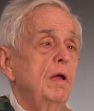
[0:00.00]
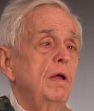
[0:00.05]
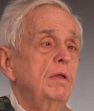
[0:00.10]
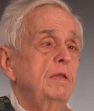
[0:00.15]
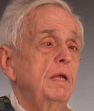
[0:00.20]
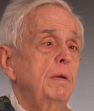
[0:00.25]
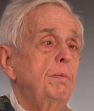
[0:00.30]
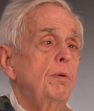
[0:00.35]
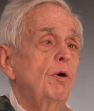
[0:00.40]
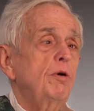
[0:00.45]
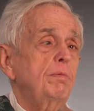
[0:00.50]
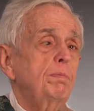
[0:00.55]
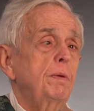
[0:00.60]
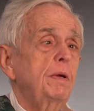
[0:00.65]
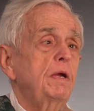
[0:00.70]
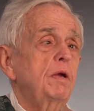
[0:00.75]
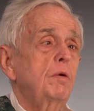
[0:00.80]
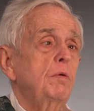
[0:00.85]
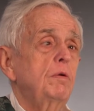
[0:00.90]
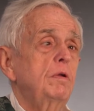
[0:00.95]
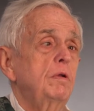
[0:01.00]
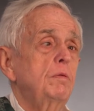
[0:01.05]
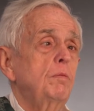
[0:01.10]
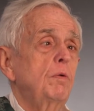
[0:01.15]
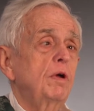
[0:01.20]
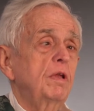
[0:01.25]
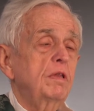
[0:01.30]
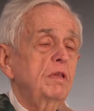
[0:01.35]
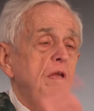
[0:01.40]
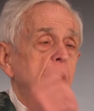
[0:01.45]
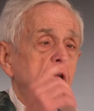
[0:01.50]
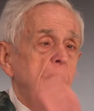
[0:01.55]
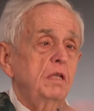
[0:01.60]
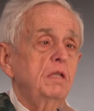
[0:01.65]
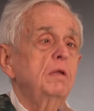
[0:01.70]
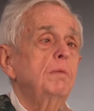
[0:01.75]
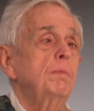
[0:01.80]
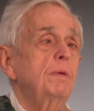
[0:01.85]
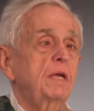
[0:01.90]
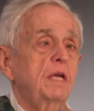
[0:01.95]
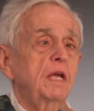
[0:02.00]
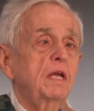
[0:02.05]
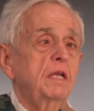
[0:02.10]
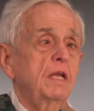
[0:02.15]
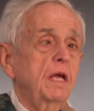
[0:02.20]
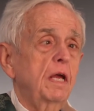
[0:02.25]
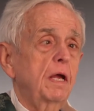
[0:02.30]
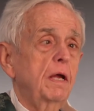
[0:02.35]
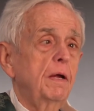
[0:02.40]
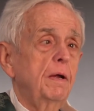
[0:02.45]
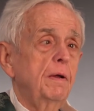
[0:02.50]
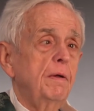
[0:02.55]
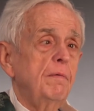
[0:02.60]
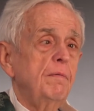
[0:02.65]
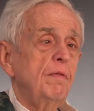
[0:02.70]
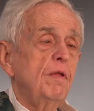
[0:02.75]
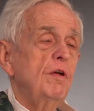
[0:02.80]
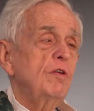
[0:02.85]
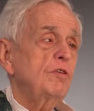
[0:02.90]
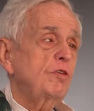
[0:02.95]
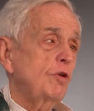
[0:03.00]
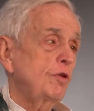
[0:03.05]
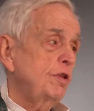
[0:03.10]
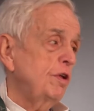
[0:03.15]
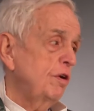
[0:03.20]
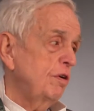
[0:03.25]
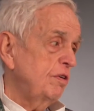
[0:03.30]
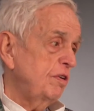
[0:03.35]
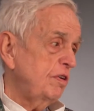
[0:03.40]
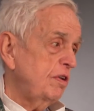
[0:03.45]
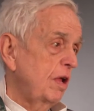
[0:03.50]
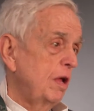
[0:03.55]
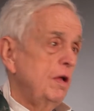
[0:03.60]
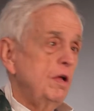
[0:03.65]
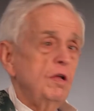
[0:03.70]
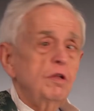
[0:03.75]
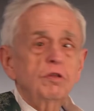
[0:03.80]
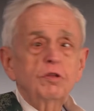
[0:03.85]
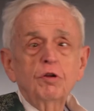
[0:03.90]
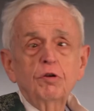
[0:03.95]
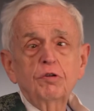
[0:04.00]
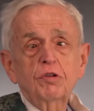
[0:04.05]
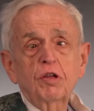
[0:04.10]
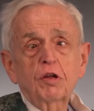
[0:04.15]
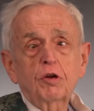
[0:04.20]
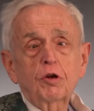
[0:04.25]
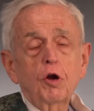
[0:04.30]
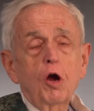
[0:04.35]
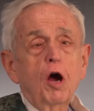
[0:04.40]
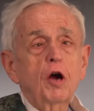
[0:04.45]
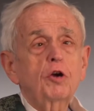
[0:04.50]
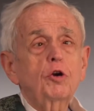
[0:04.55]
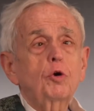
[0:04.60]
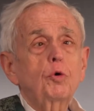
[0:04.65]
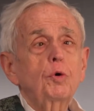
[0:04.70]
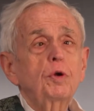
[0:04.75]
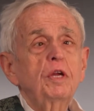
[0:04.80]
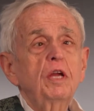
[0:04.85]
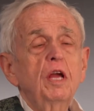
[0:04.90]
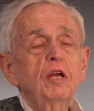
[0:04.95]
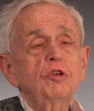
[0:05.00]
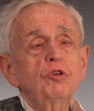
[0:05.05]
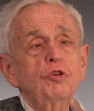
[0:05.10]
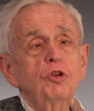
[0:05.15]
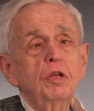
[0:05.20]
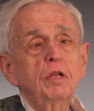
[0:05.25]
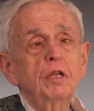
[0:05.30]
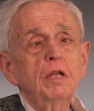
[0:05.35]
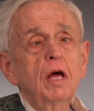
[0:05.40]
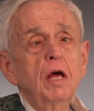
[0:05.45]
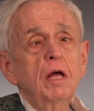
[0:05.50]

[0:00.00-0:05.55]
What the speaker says: they both begin with "in the beginning." So there's a creation